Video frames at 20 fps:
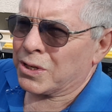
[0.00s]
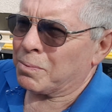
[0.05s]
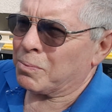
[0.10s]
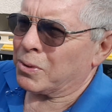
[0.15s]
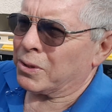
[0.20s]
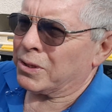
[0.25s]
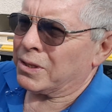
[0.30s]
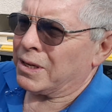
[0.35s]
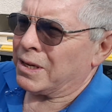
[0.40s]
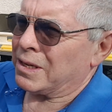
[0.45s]
They
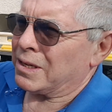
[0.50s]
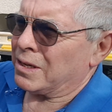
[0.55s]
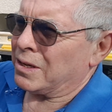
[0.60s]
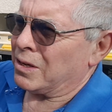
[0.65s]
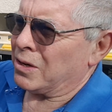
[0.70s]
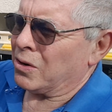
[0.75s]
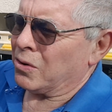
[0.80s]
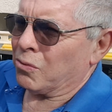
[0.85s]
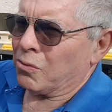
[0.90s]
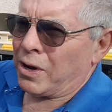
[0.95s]
put
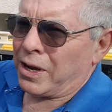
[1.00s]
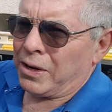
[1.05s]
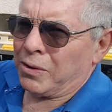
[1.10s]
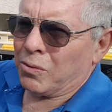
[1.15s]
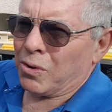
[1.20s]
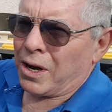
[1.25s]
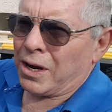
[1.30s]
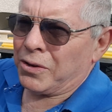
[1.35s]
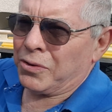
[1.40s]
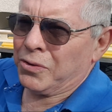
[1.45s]
ready
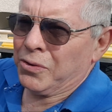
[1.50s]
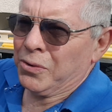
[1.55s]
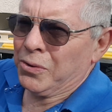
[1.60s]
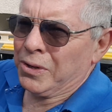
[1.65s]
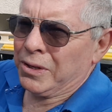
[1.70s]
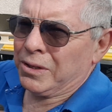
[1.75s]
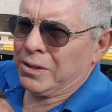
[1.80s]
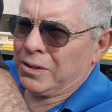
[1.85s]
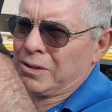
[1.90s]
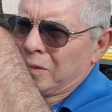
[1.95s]
rod
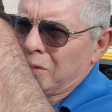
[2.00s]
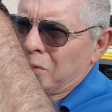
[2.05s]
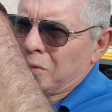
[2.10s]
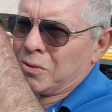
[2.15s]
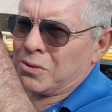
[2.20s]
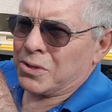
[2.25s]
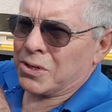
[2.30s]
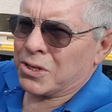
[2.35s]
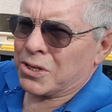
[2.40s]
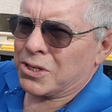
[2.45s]
through it,
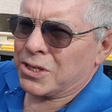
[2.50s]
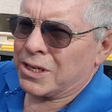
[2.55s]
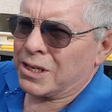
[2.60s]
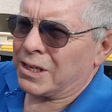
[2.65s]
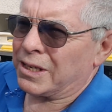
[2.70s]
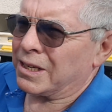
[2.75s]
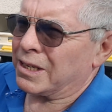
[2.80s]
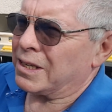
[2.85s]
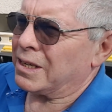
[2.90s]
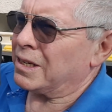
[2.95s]
through the
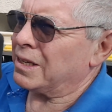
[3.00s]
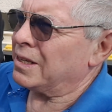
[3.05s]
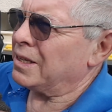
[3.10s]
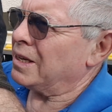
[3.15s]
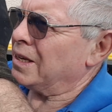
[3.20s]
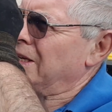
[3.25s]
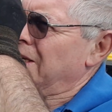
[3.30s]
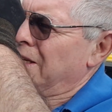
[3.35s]
ceiling, and then